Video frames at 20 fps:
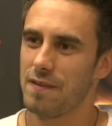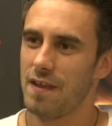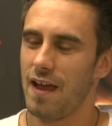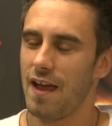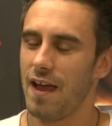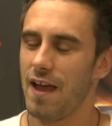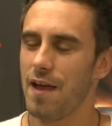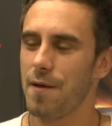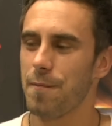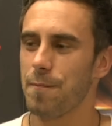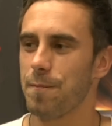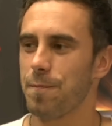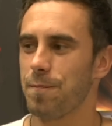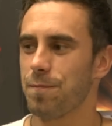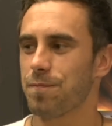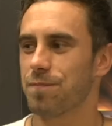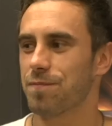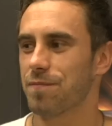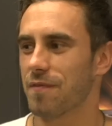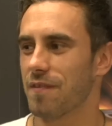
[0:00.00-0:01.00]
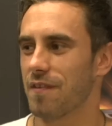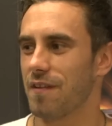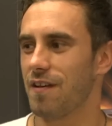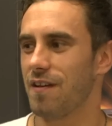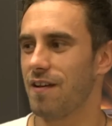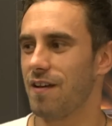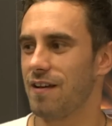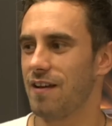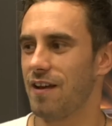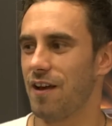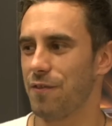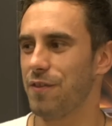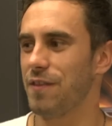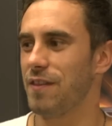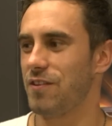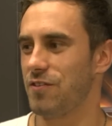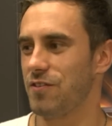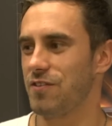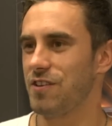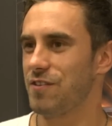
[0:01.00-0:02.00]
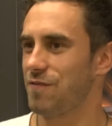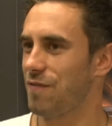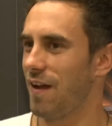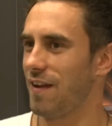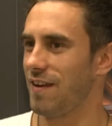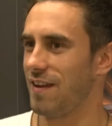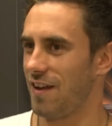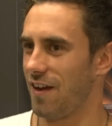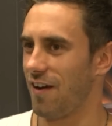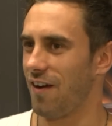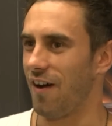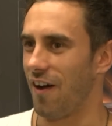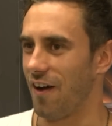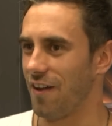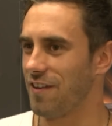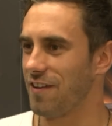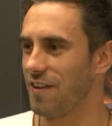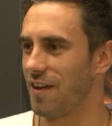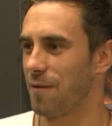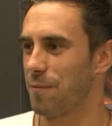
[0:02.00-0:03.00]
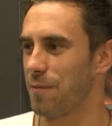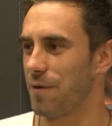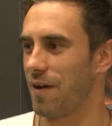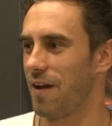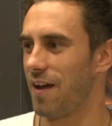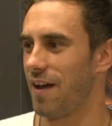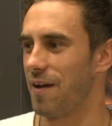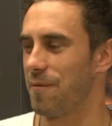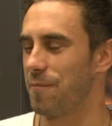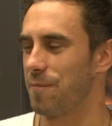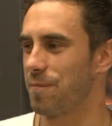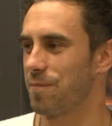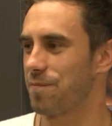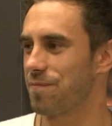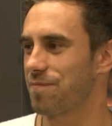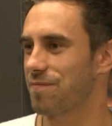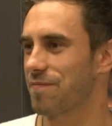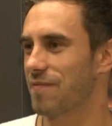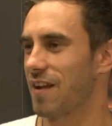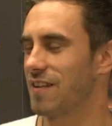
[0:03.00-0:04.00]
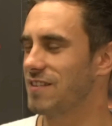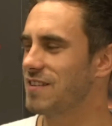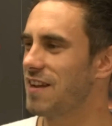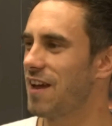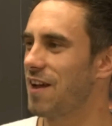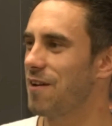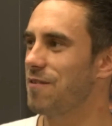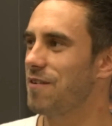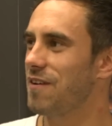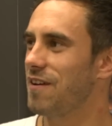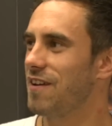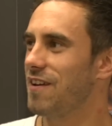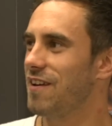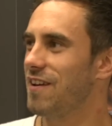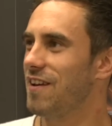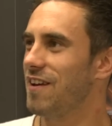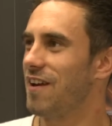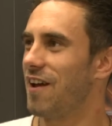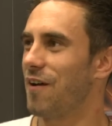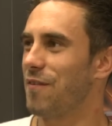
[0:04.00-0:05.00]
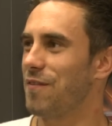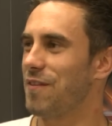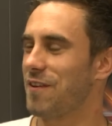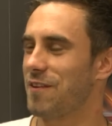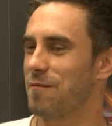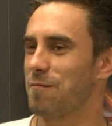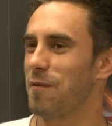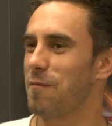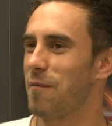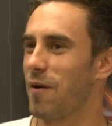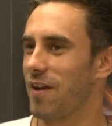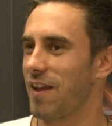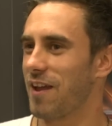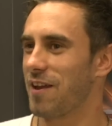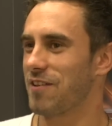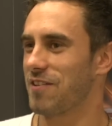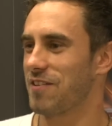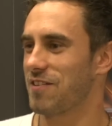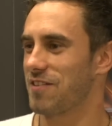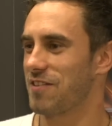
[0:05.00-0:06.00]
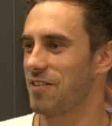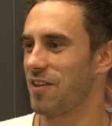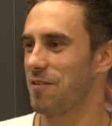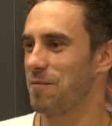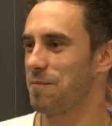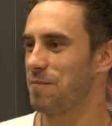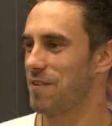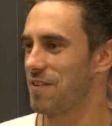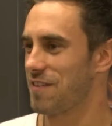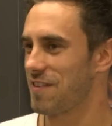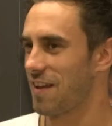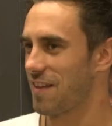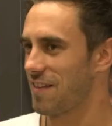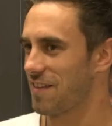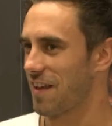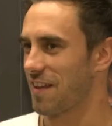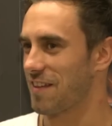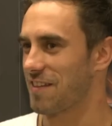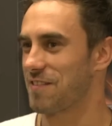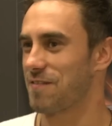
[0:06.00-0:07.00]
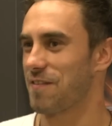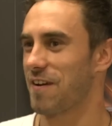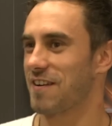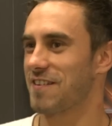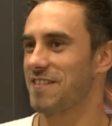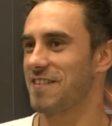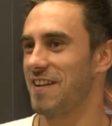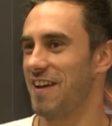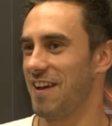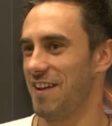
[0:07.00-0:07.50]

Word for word: Um, I think the judges found it hard, uh, but um, I don't know. I think the, I might get a slight bit of satisfaction